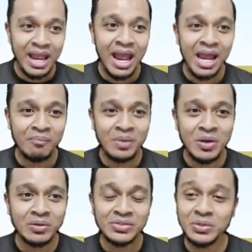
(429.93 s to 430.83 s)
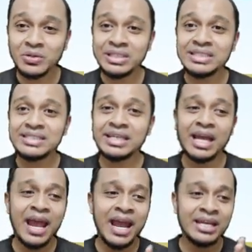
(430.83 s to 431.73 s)
Happy also is
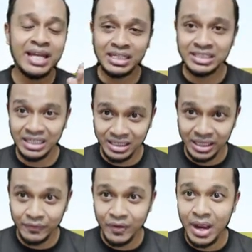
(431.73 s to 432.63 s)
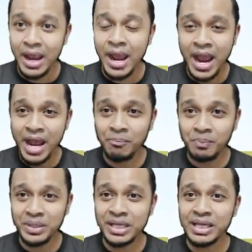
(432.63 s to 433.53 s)
an adjective.
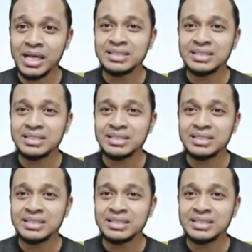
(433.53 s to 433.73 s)
Happy.